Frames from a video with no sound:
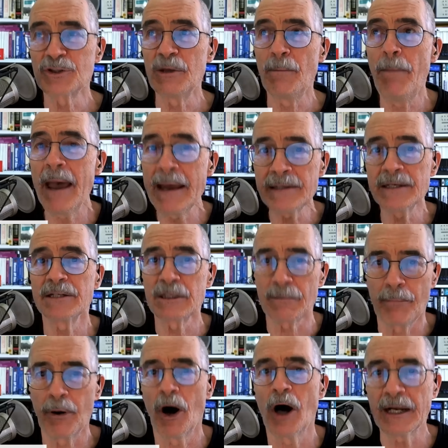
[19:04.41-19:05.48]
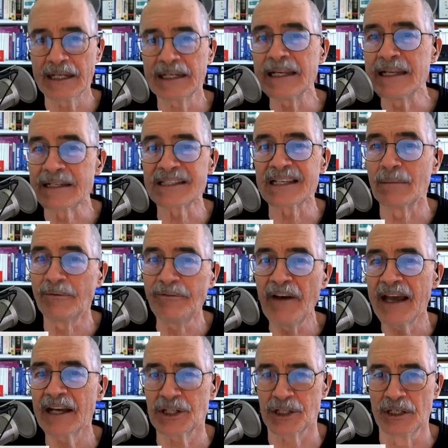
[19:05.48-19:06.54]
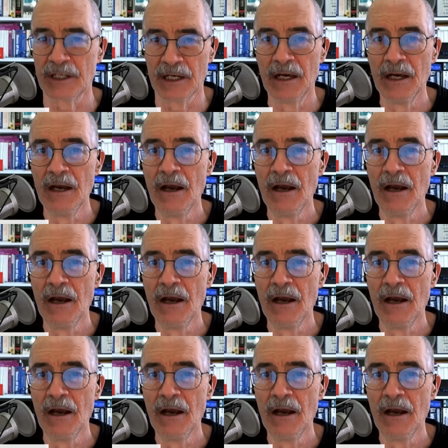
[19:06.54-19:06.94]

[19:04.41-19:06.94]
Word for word: dependent upon it in some fashion.